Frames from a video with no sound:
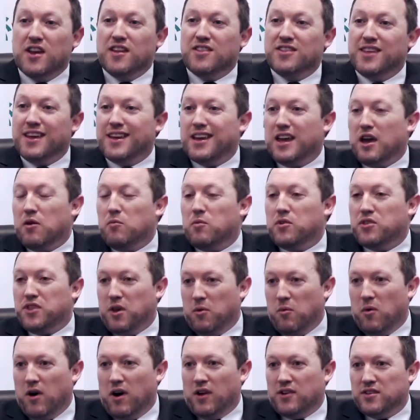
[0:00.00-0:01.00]
they get what they
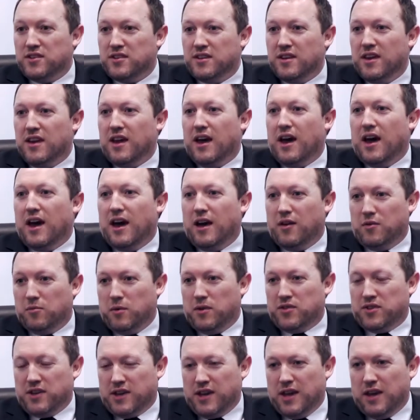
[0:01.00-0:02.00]
want and
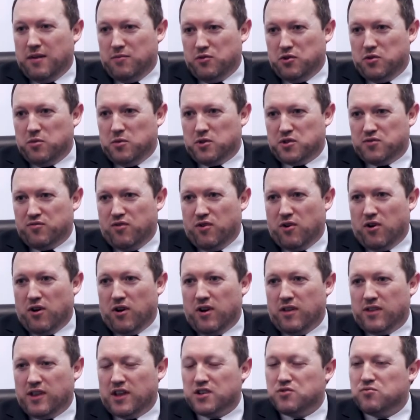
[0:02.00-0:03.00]
what they came to us for.
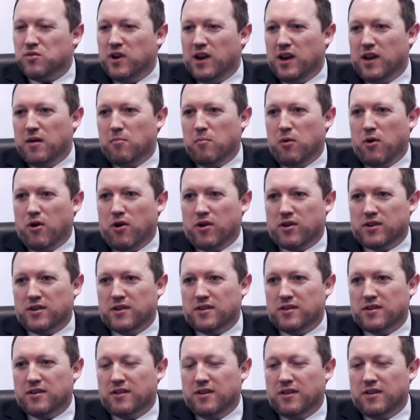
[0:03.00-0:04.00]
That's really important.